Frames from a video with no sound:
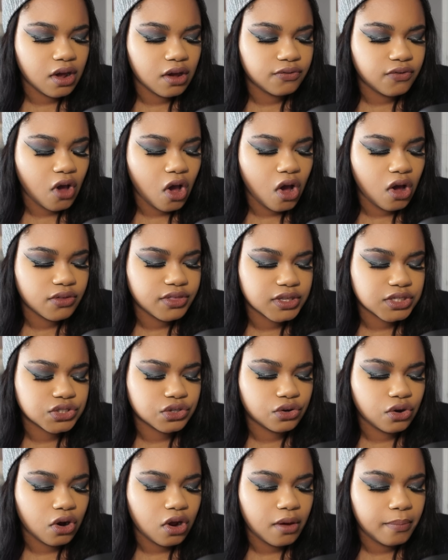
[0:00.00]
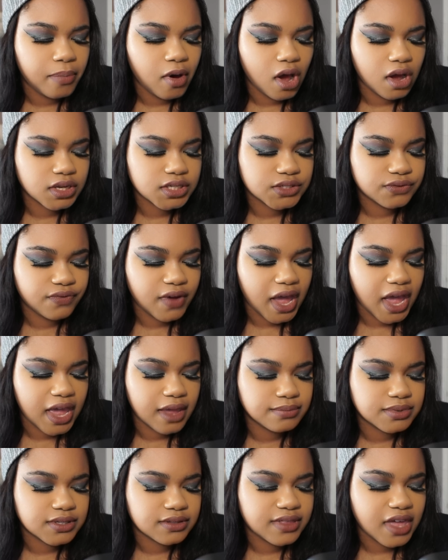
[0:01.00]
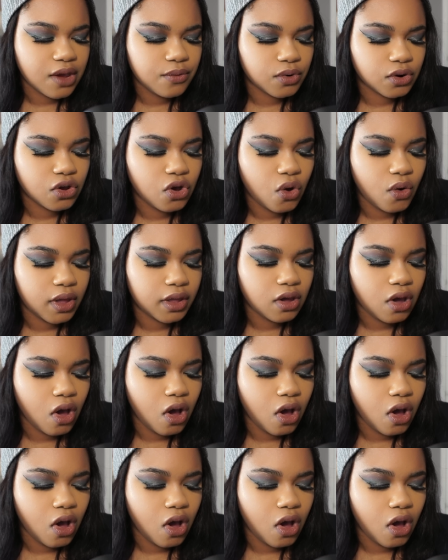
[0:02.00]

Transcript: of all this girl boss vibes that were going